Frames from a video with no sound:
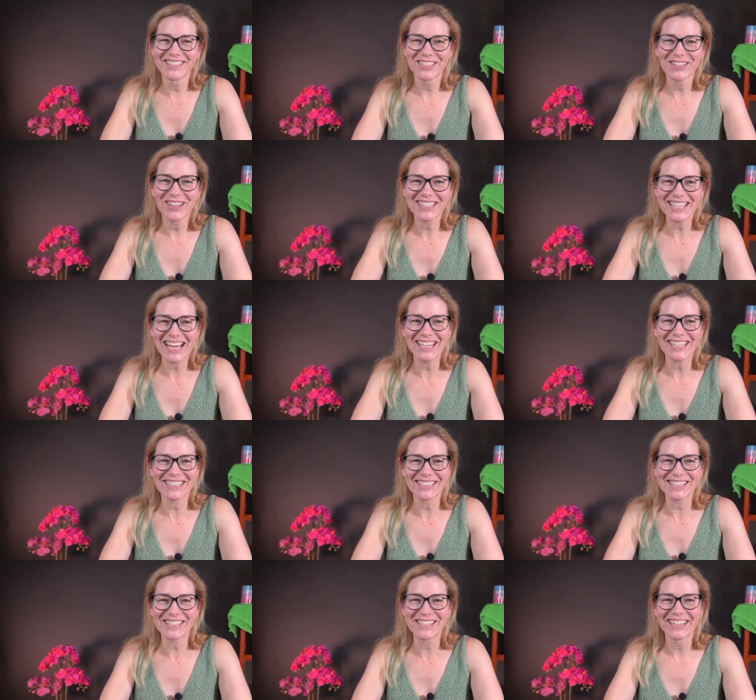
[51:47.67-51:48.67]

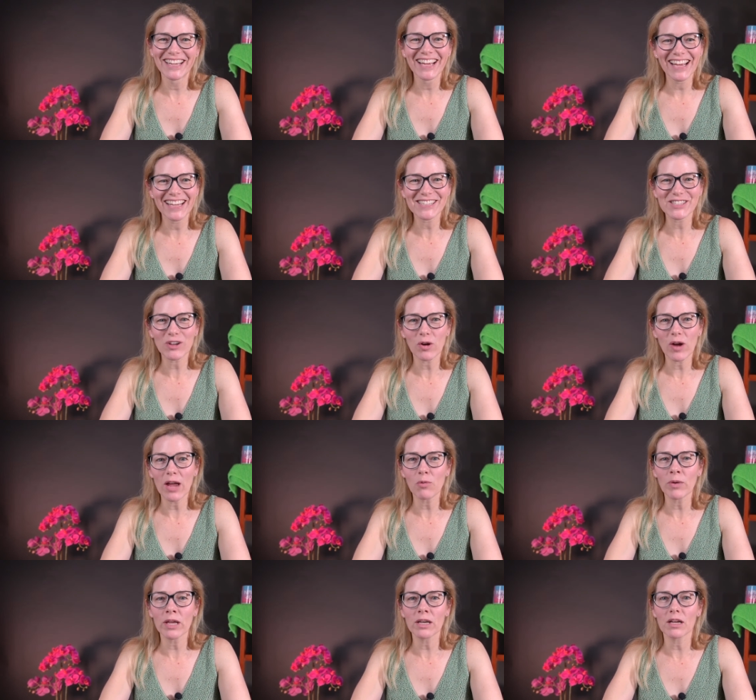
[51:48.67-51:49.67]
attendance. And so I
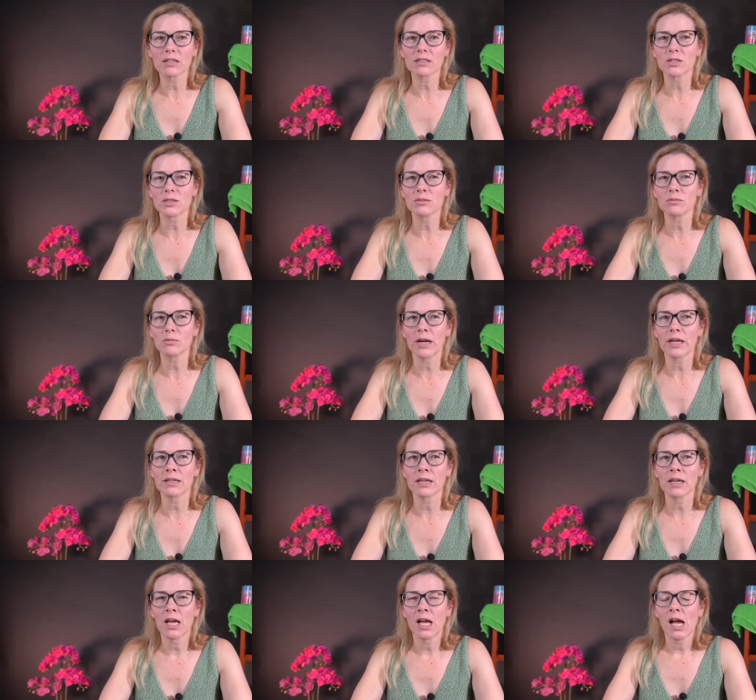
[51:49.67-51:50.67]
went to
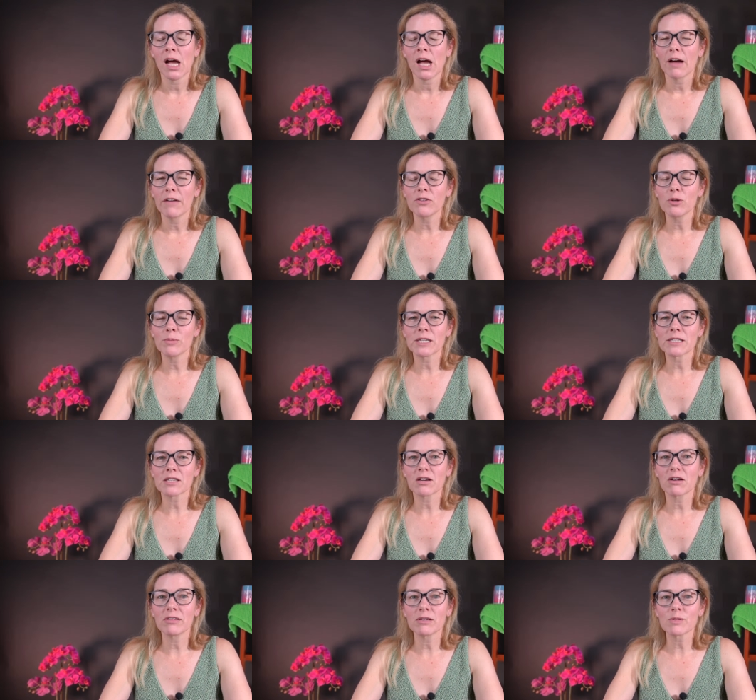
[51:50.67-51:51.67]
one a few months
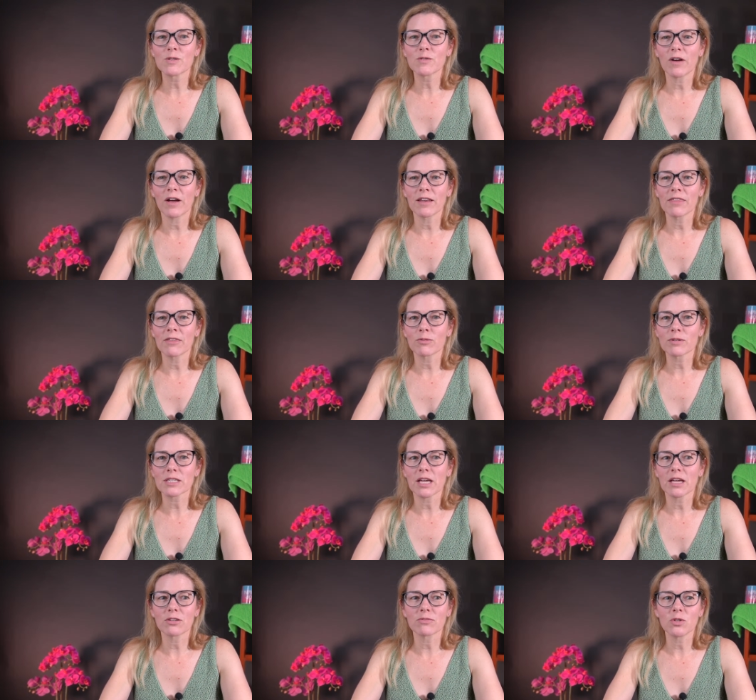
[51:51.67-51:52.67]
ago, and it was fun. And there was
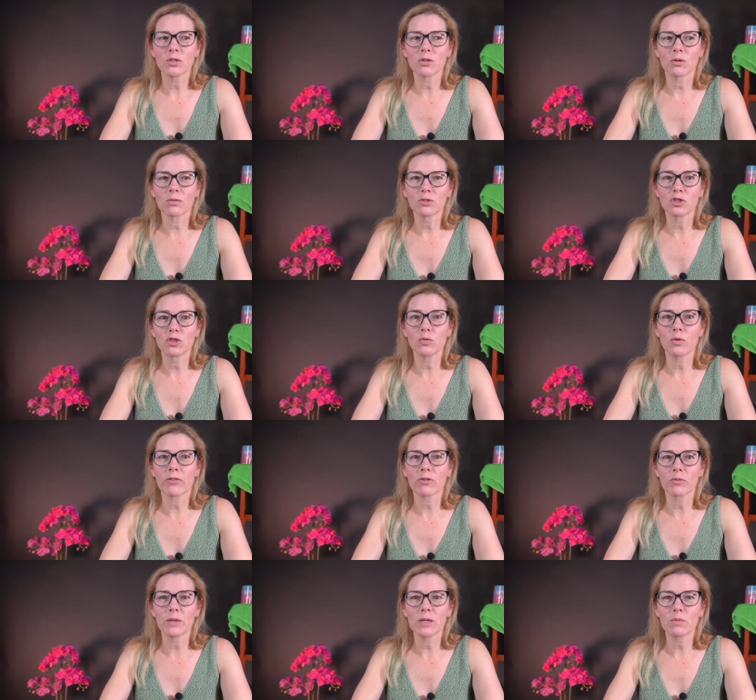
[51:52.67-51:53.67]
like, two
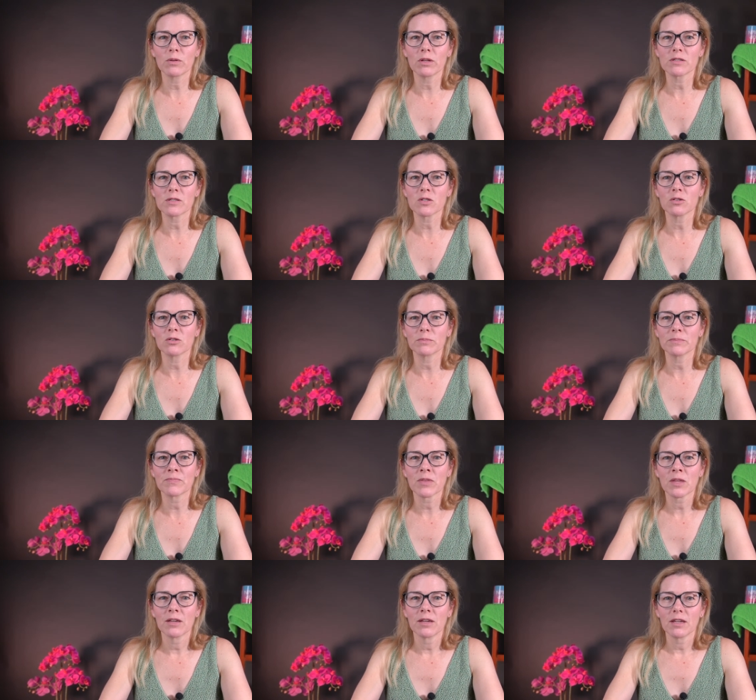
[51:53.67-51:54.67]
other people on Zoom,
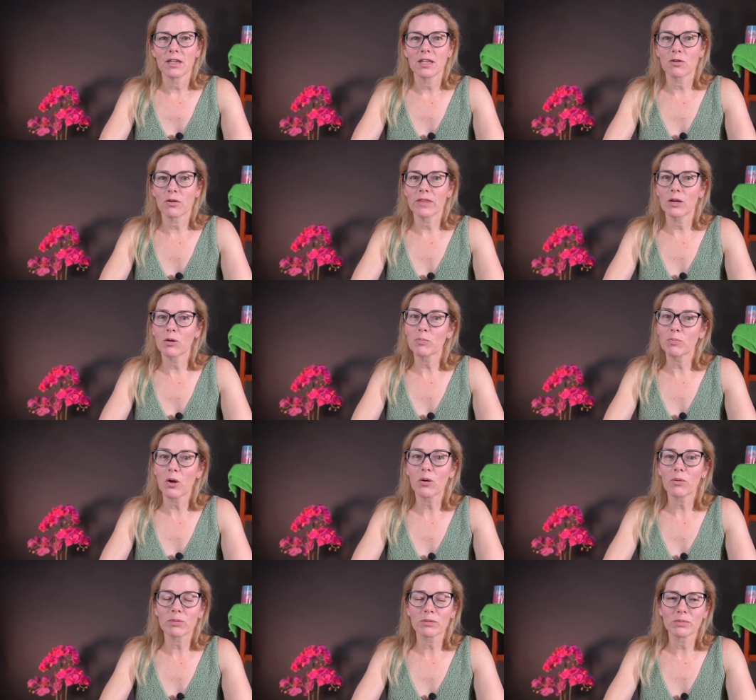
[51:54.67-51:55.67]
and they were
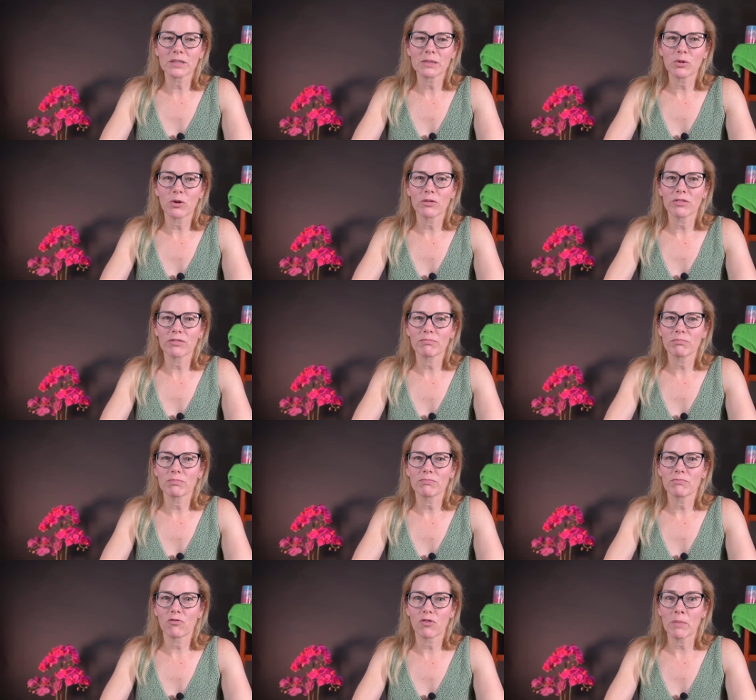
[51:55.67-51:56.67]
probably both
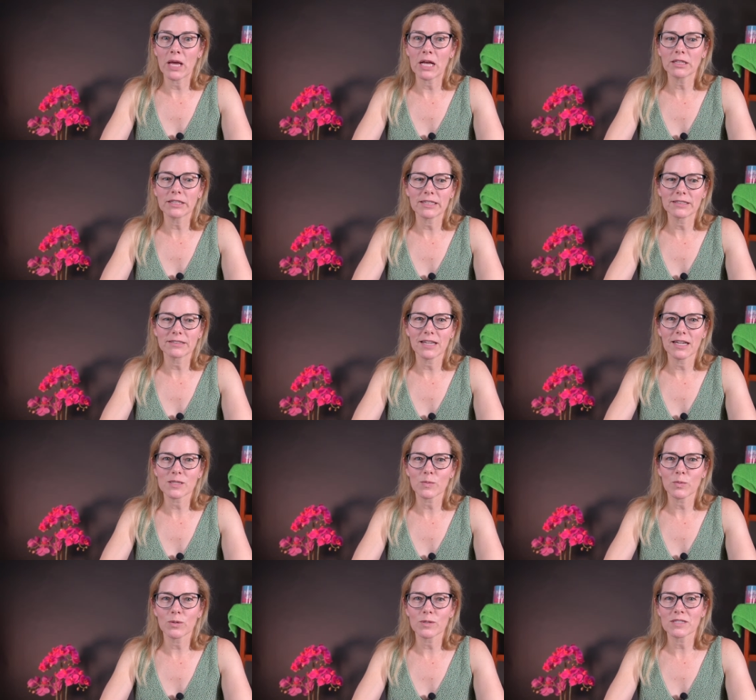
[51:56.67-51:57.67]
from ELIOT as
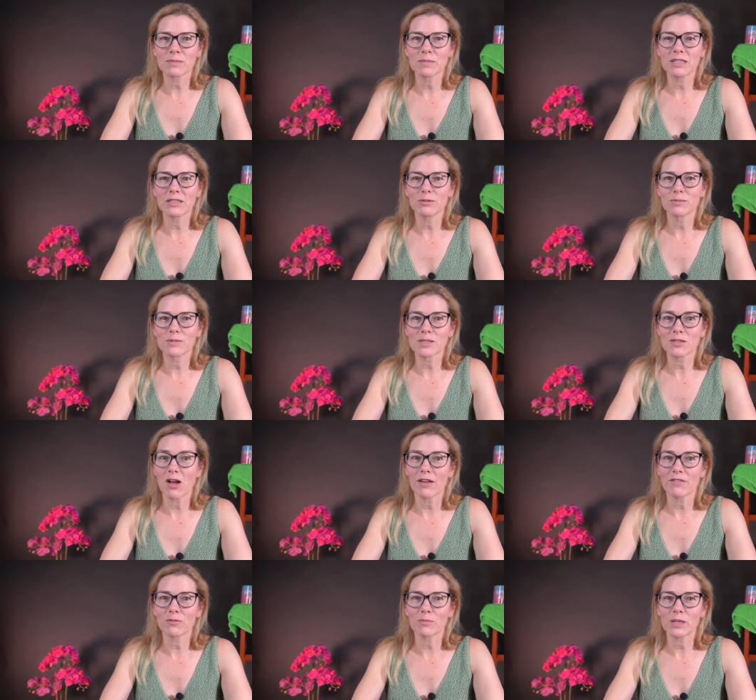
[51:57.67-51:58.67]
opposed to me, who was
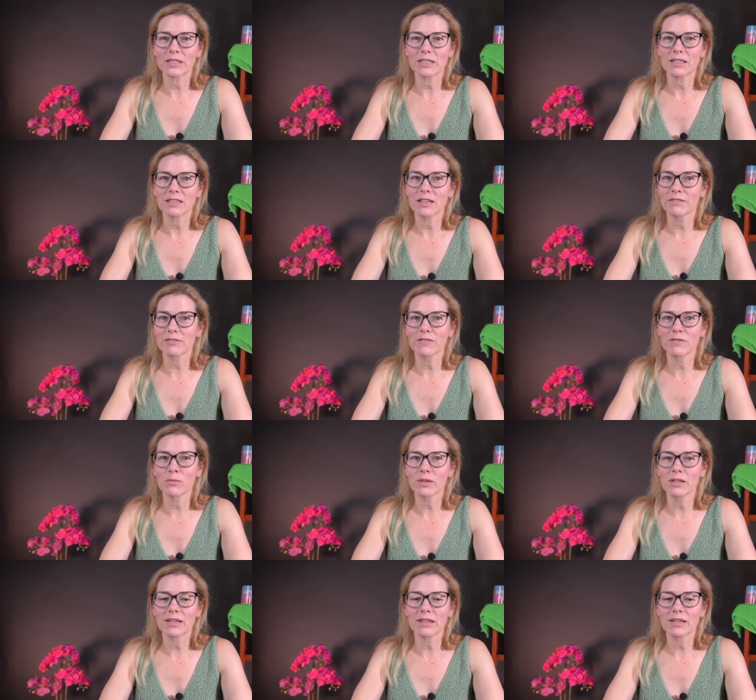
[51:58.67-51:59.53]
not from ELIOT, never even been to